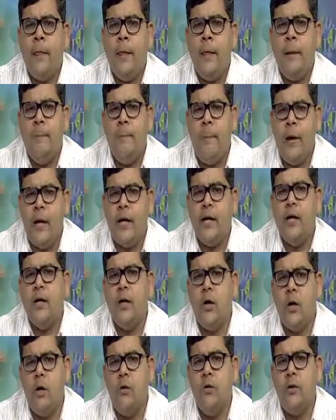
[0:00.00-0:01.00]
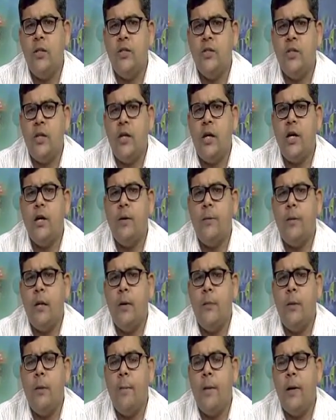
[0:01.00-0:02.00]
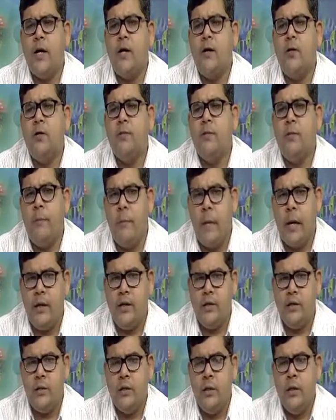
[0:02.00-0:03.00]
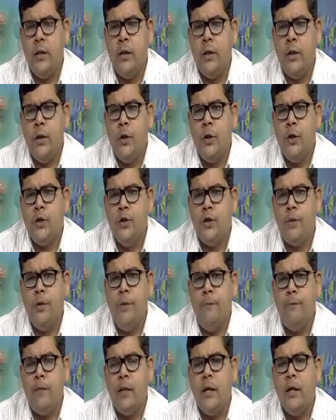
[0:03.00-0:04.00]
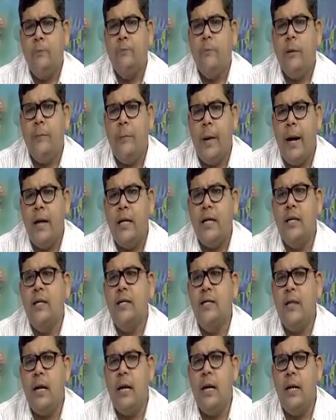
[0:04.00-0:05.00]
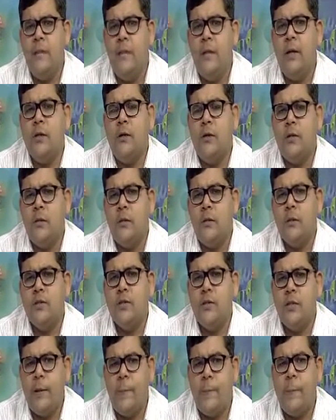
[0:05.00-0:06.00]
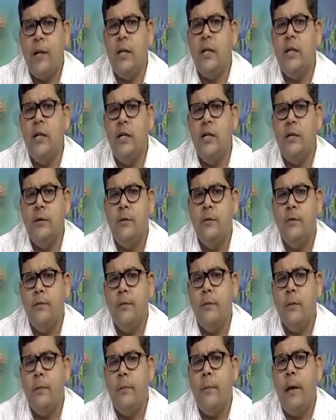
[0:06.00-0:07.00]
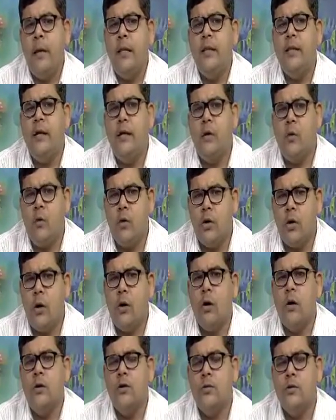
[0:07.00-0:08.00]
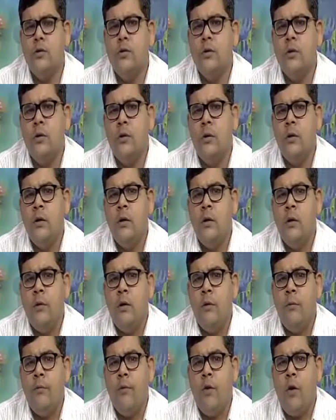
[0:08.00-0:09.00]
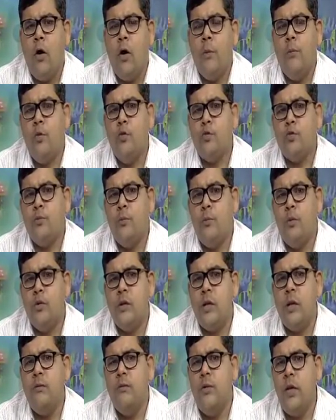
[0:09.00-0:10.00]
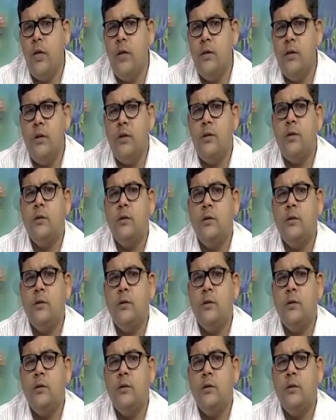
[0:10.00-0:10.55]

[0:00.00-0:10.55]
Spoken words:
important ground is irrevocable breakdown of a marriage. So, if the parties are living separately by the court orders for almost more than 1 year,